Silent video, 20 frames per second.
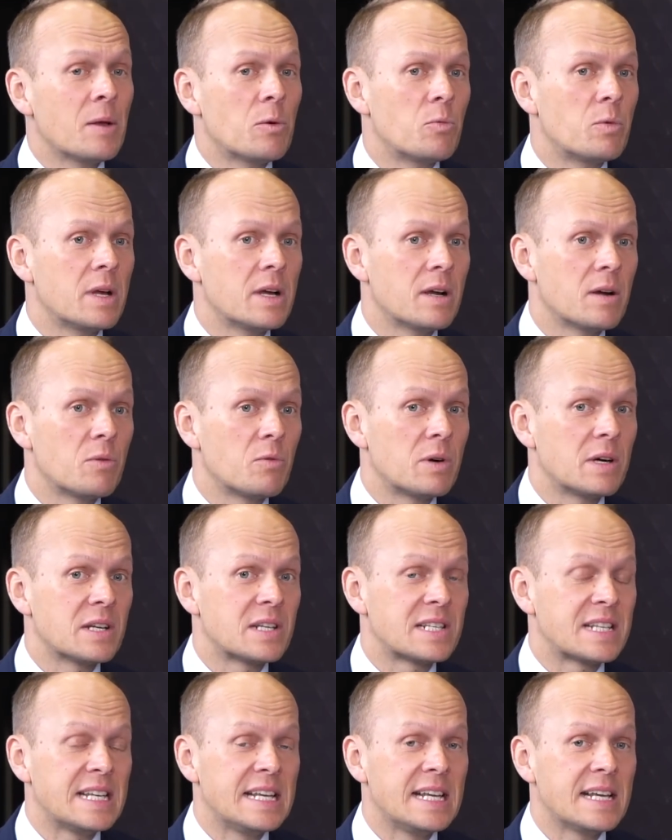We're
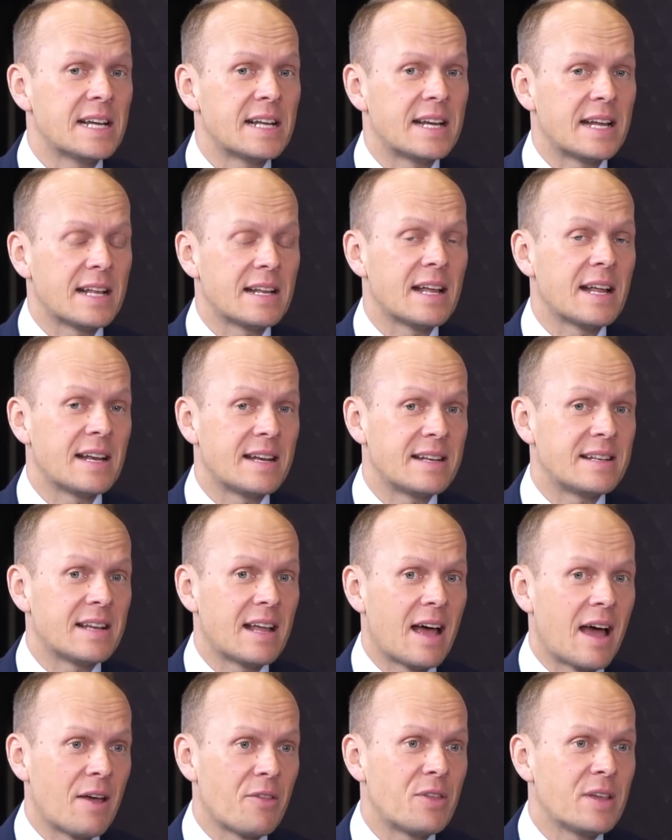seeing, and
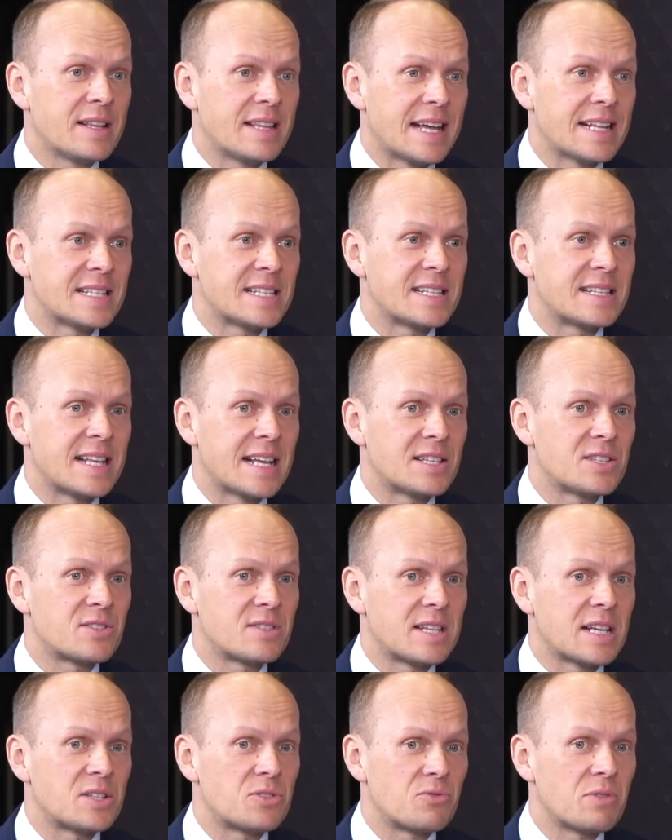I think
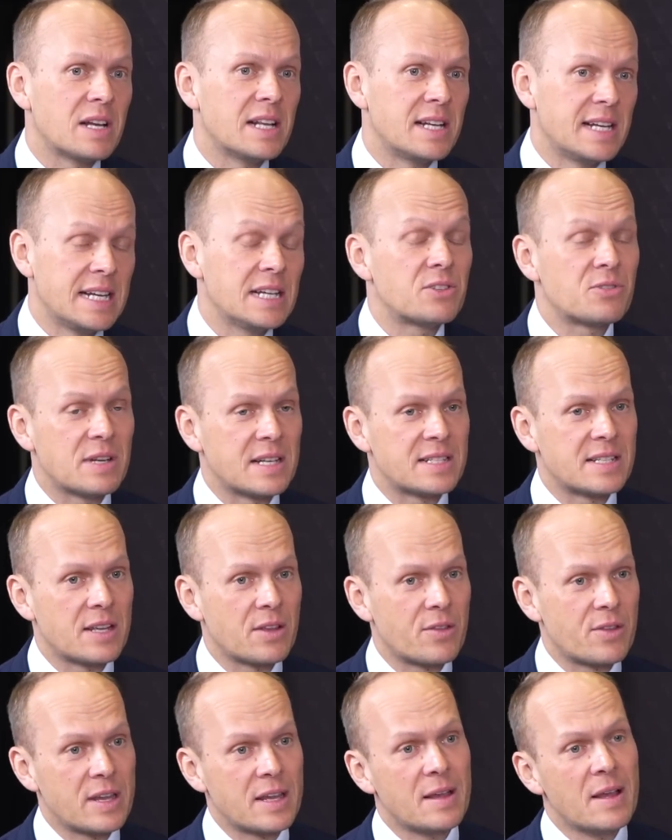that's really the
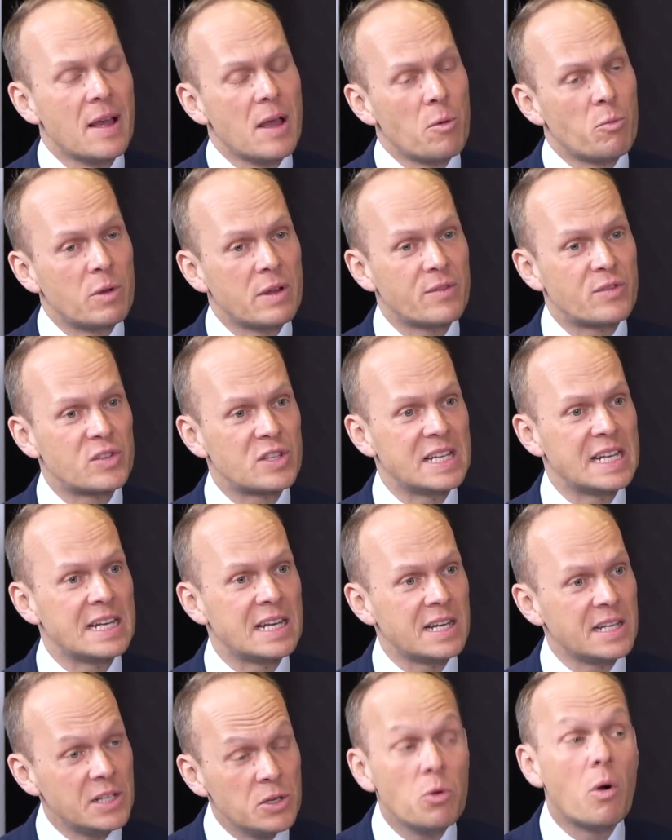interesting thing. We've
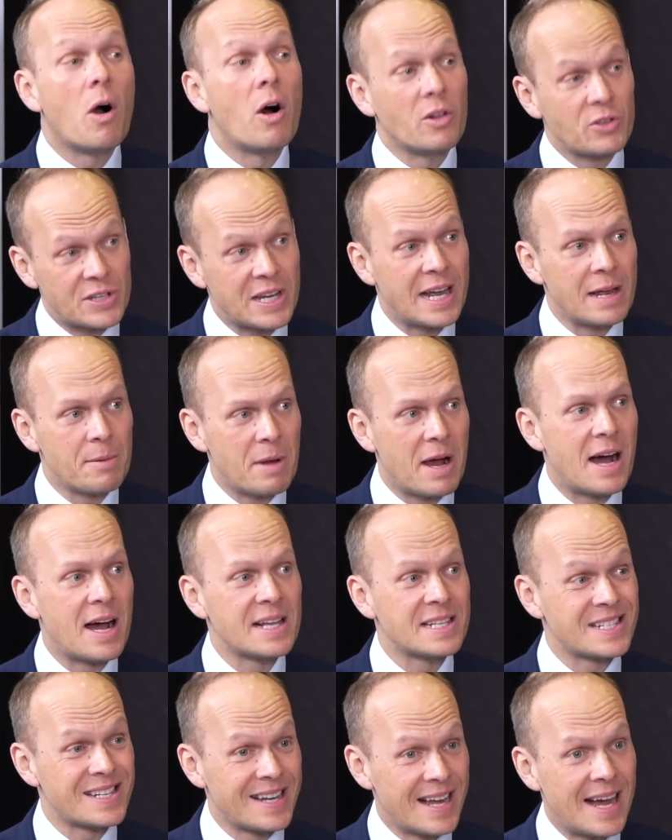seen new all-time
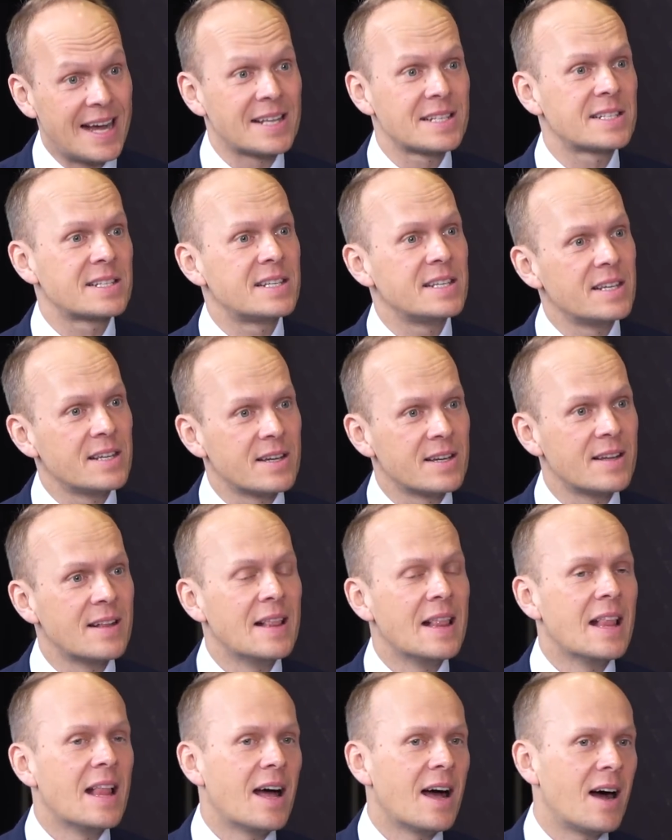highs last year
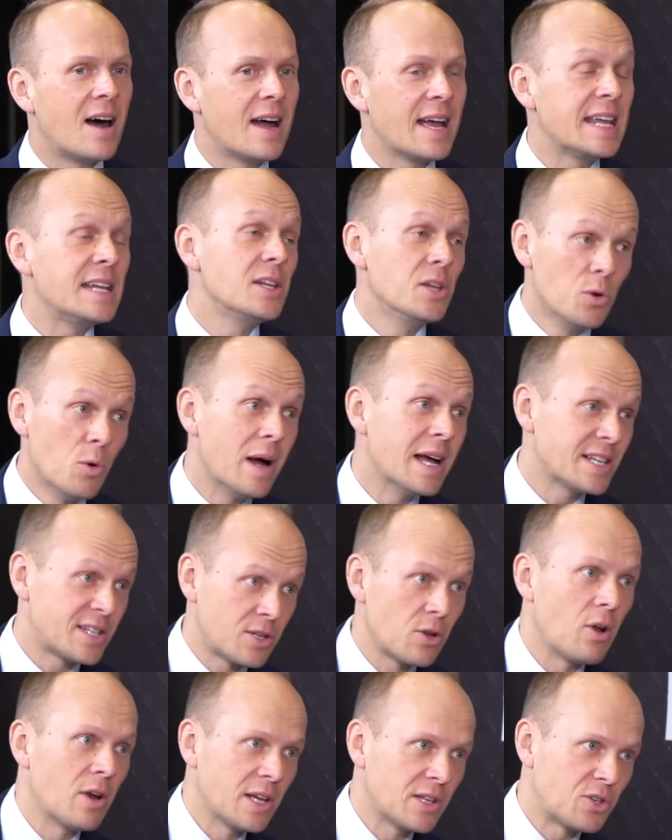in US
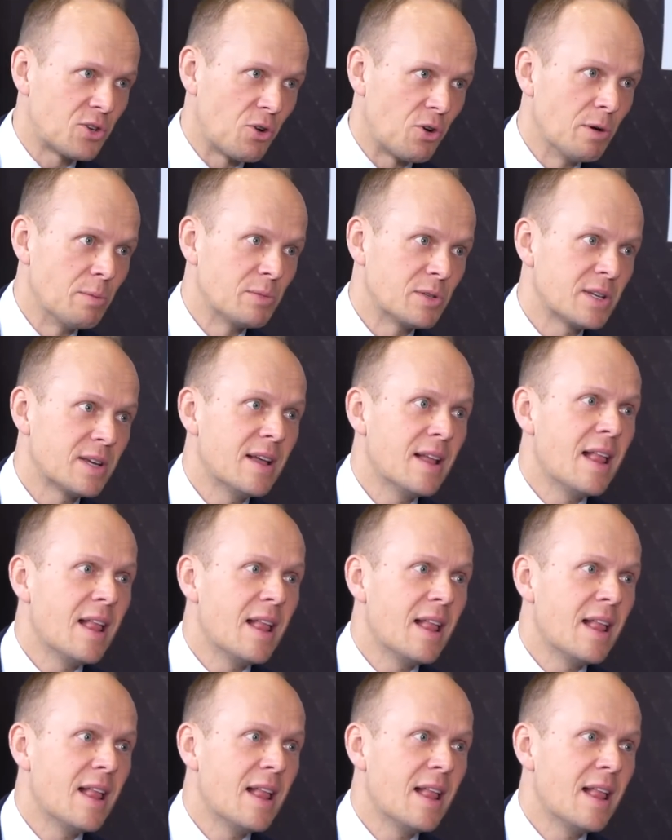dollar terms.